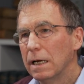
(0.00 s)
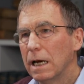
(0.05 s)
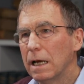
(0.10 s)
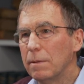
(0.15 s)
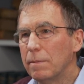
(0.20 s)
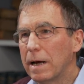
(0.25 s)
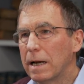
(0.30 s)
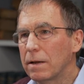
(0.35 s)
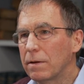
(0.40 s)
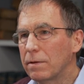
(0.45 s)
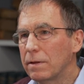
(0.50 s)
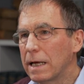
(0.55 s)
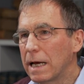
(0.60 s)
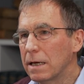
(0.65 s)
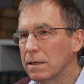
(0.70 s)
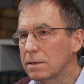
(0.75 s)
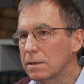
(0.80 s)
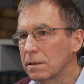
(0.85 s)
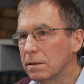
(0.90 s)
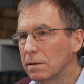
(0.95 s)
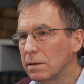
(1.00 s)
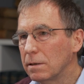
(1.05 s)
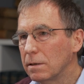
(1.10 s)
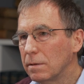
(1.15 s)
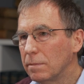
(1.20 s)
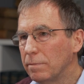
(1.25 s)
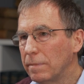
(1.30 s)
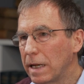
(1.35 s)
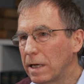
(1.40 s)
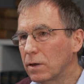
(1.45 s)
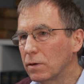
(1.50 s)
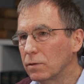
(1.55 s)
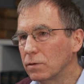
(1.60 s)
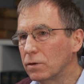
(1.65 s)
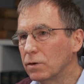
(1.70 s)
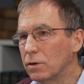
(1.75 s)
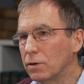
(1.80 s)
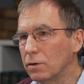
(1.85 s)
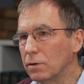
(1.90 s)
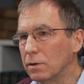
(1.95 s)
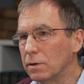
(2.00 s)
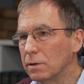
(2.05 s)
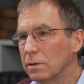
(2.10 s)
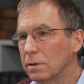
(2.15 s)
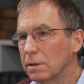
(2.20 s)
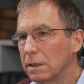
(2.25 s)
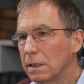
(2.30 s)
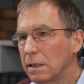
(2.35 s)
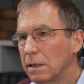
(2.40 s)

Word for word: and about 1,000 medical students